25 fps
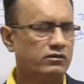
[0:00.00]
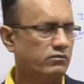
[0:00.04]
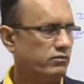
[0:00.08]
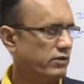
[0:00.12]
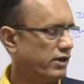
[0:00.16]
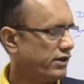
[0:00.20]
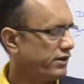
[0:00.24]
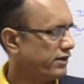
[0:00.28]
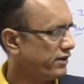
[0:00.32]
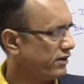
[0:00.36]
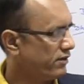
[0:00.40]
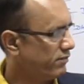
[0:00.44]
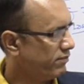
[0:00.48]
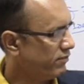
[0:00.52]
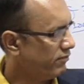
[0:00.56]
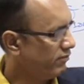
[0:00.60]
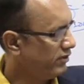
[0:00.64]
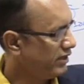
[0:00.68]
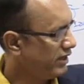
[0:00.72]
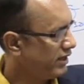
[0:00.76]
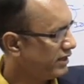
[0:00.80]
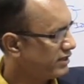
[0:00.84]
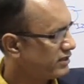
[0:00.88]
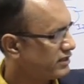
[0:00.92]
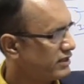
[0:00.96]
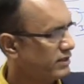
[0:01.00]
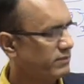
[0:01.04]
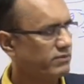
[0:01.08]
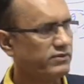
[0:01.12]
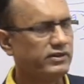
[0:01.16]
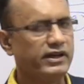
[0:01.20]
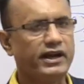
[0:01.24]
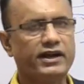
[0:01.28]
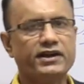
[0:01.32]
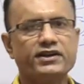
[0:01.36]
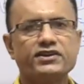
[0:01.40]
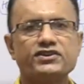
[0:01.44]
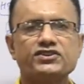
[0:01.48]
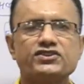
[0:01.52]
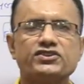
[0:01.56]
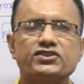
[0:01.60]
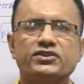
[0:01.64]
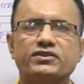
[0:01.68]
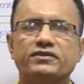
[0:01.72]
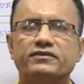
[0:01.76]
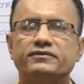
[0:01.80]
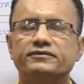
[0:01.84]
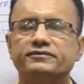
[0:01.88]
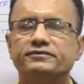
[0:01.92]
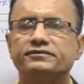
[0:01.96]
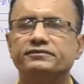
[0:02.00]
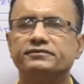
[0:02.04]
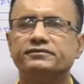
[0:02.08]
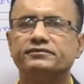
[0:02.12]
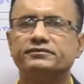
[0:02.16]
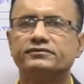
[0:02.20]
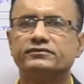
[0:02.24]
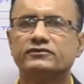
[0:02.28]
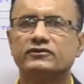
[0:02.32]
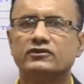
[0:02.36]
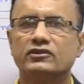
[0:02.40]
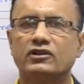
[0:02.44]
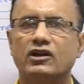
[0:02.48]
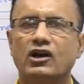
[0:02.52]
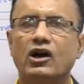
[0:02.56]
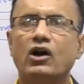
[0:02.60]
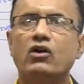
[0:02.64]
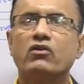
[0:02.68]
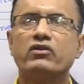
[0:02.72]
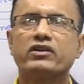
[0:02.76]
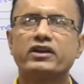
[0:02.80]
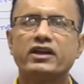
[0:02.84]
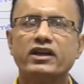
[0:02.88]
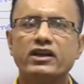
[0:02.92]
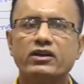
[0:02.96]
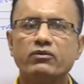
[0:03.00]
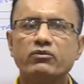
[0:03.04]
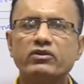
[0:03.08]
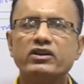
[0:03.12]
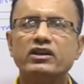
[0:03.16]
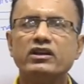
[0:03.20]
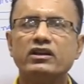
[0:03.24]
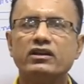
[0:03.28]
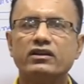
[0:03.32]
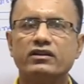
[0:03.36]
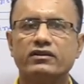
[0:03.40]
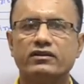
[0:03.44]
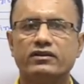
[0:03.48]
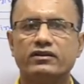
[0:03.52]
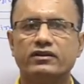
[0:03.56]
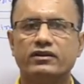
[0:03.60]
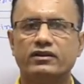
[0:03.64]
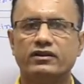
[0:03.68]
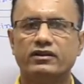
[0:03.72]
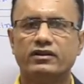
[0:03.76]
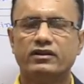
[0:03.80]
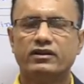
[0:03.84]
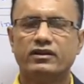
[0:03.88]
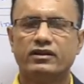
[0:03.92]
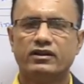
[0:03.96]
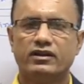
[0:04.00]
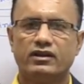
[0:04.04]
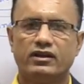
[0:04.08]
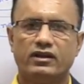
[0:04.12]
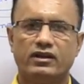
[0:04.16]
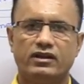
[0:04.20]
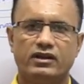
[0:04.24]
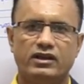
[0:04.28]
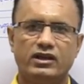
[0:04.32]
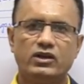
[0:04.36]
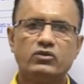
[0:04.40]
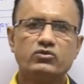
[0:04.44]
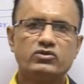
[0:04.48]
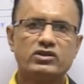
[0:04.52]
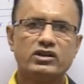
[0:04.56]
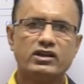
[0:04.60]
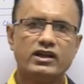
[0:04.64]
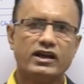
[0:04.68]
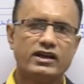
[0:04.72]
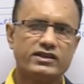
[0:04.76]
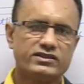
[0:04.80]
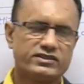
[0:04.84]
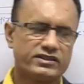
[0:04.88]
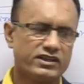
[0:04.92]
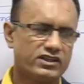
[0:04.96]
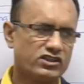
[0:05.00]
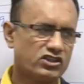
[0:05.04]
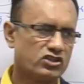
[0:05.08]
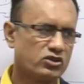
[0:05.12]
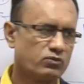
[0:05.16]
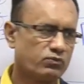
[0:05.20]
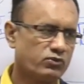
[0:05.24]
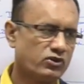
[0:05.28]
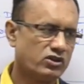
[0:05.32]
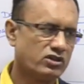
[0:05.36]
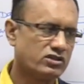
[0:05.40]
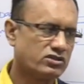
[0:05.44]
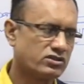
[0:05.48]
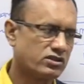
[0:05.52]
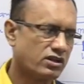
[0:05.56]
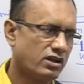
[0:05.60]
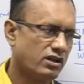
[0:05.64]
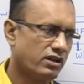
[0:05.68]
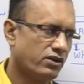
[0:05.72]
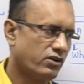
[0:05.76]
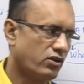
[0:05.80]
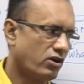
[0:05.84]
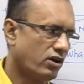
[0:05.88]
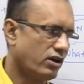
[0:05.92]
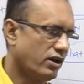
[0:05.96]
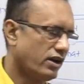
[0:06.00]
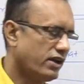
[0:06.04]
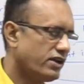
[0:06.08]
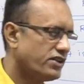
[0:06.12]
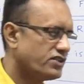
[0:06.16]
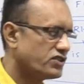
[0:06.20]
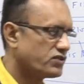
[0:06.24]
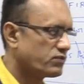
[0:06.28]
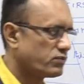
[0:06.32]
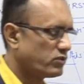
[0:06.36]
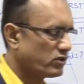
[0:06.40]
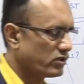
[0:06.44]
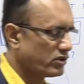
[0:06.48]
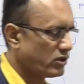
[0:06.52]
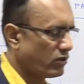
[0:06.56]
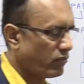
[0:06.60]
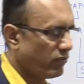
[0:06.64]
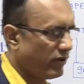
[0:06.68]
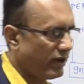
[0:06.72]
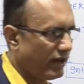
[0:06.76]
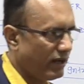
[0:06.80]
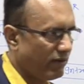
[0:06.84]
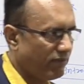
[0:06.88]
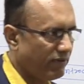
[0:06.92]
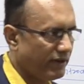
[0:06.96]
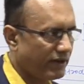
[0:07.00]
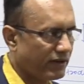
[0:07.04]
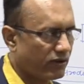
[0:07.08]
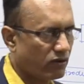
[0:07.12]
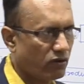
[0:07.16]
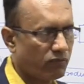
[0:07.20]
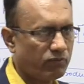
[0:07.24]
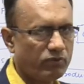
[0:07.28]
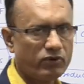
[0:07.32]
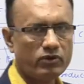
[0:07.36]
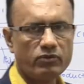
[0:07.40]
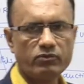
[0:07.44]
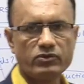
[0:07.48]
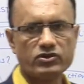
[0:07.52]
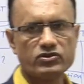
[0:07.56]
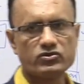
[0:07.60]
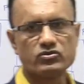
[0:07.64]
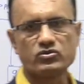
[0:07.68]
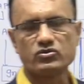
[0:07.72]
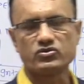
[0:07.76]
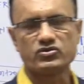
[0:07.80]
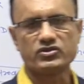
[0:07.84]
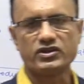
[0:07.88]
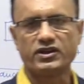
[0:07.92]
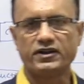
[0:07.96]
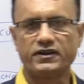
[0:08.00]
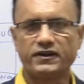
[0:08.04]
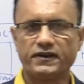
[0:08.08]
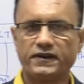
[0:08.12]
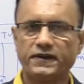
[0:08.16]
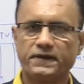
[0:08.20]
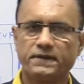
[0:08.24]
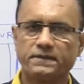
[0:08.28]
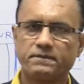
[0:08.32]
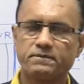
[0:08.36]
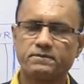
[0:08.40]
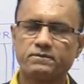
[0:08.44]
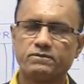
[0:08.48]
But if we accept that, how can we utilize anthropological knowledge for the well-being of human society?